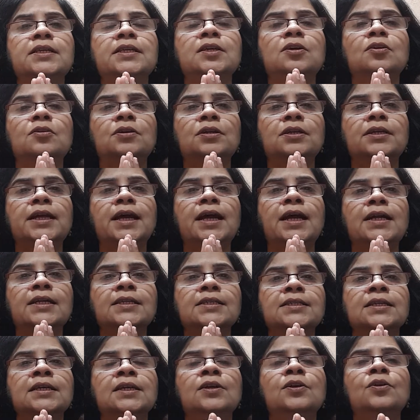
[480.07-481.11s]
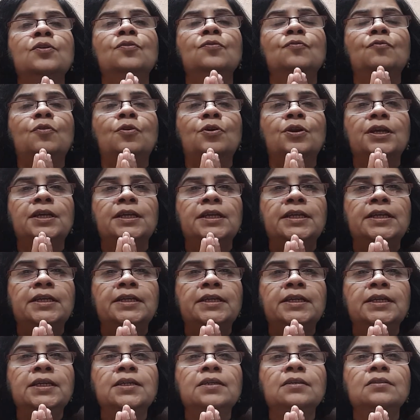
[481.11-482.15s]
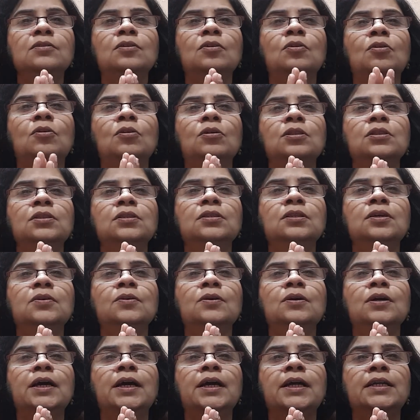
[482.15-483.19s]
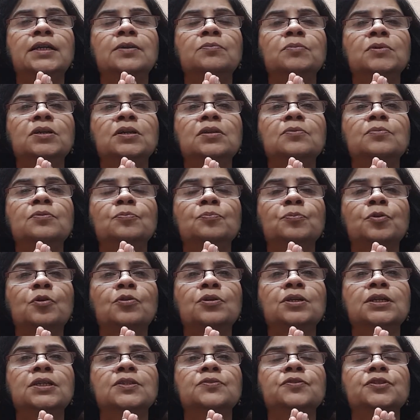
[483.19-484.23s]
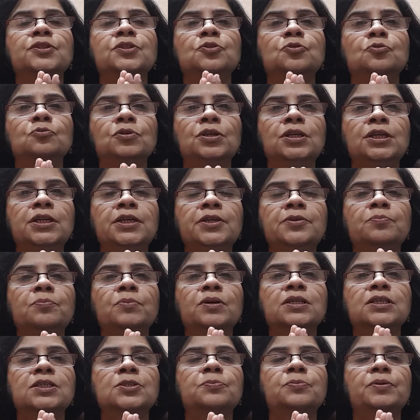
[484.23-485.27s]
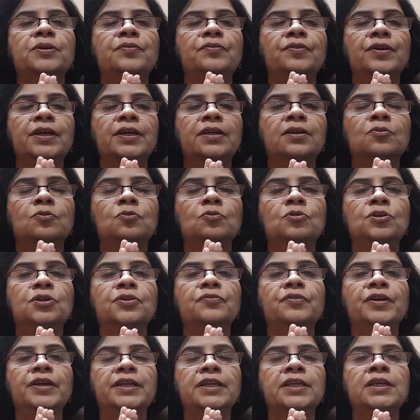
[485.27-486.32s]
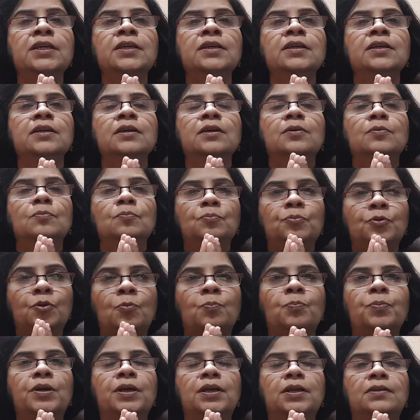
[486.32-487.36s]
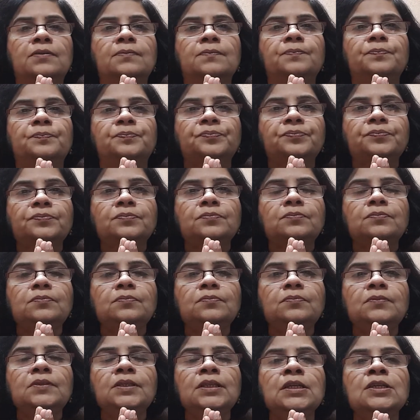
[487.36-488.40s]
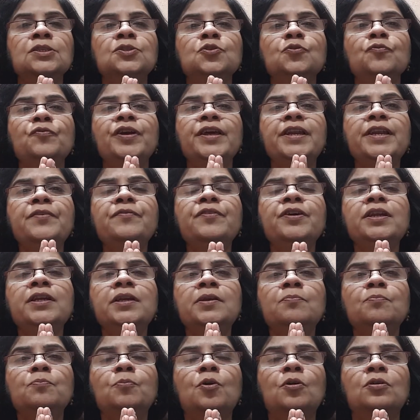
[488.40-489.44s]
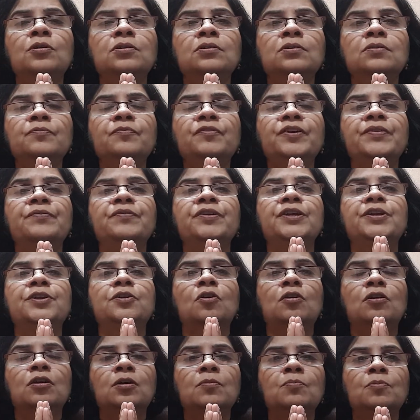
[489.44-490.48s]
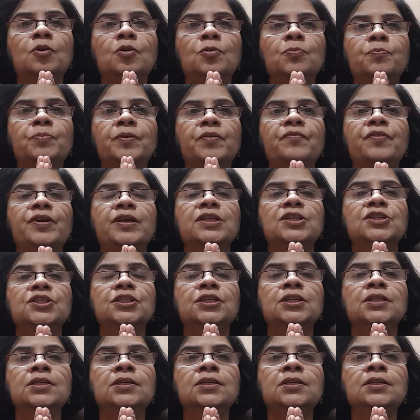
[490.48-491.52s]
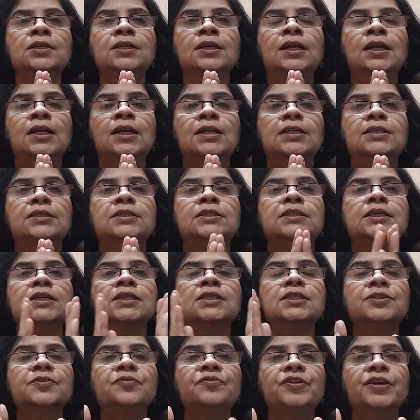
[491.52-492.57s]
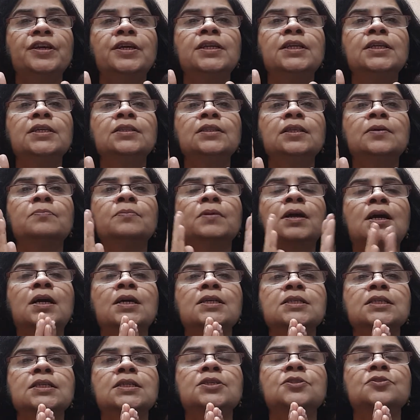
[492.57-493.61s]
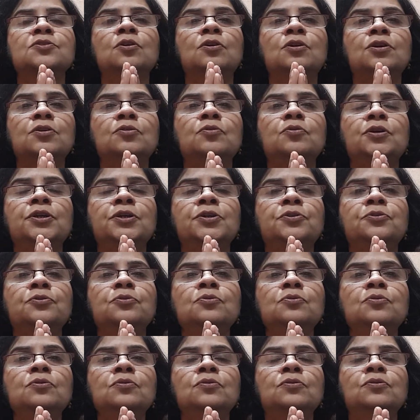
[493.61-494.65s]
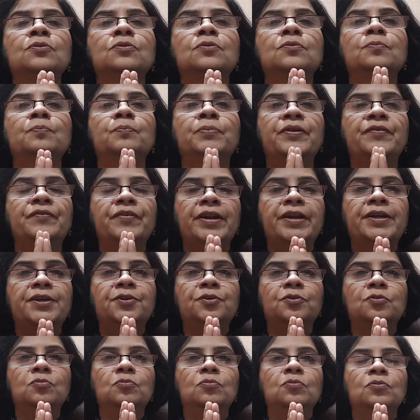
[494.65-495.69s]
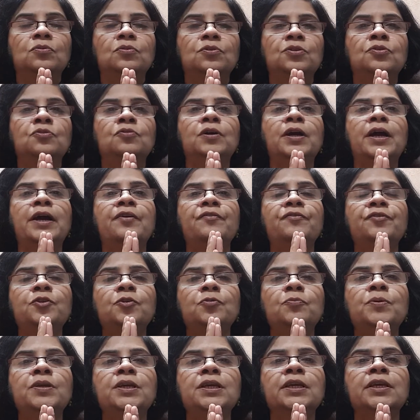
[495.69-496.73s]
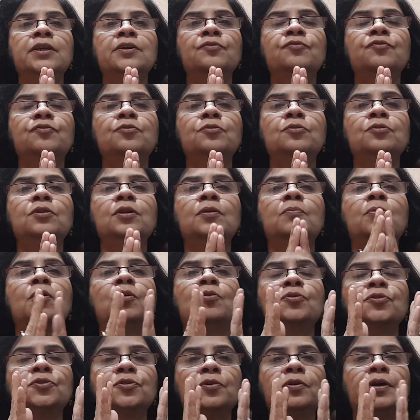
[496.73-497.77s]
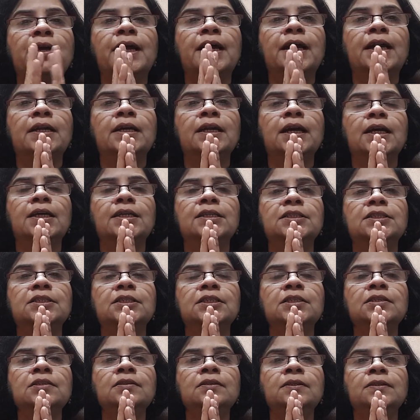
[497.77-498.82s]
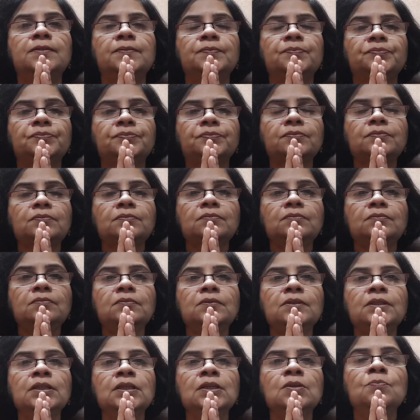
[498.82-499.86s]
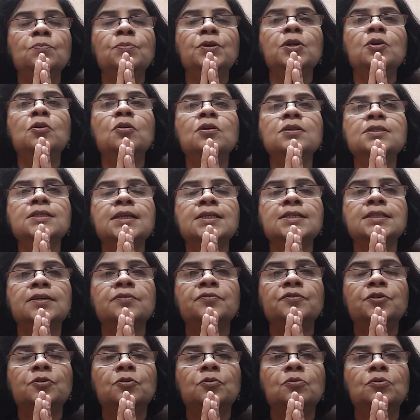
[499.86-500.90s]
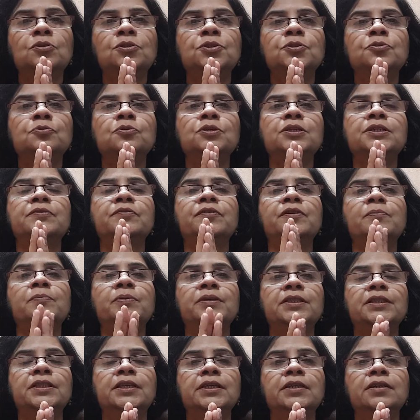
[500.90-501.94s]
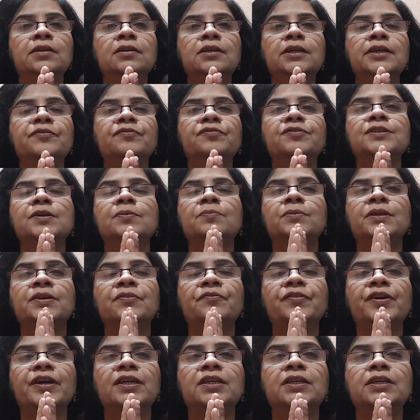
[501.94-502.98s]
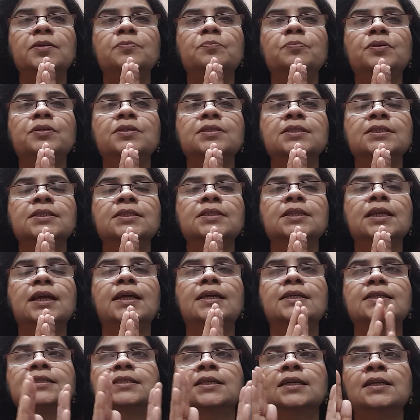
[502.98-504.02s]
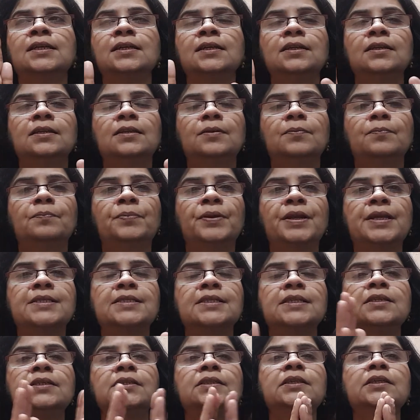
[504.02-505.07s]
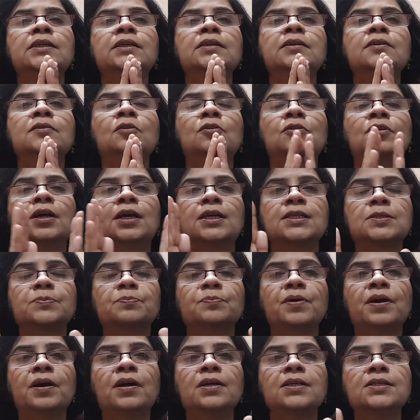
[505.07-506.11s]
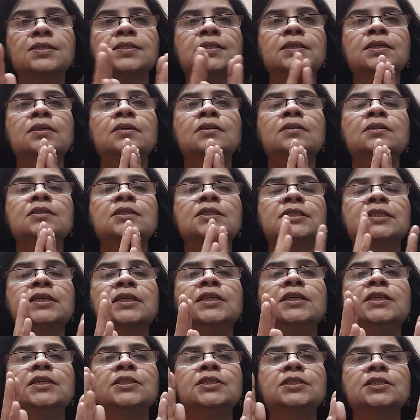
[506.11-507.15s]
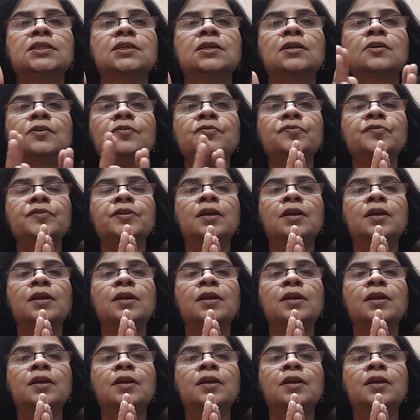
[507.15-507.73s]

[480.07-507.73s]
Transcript: contacts. For eating, all the animal products which you eat must be very cooked very properly. So very important, when we talk about prevention, just wearing the mask is not going to prevent you. You have to be careful about your hand hygiene, because as I've told you, it will be there if some infected person has present there or has passed there, sneezed, coughed,